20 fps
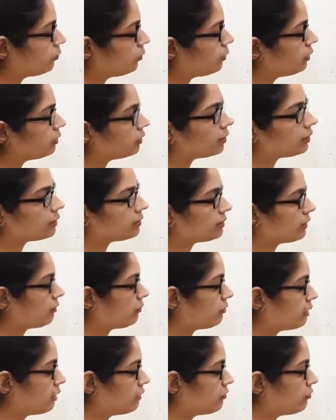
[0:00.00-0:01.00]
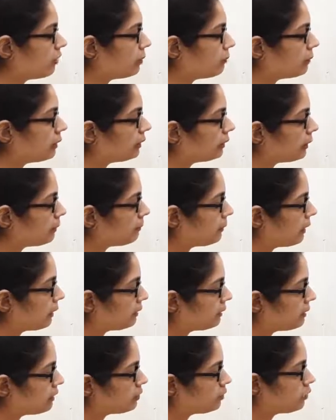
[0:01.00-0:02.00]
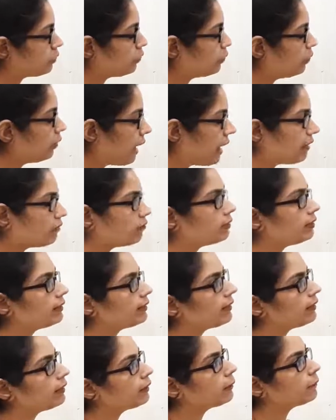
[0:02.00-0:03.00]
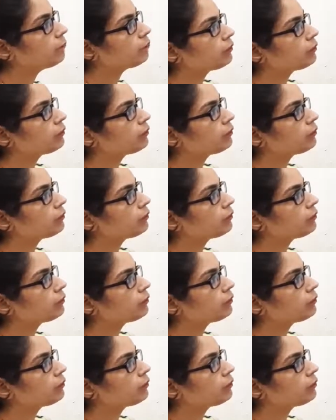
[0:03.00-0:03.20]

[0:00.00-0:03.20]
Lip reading: 337. If I multiply these two, I will get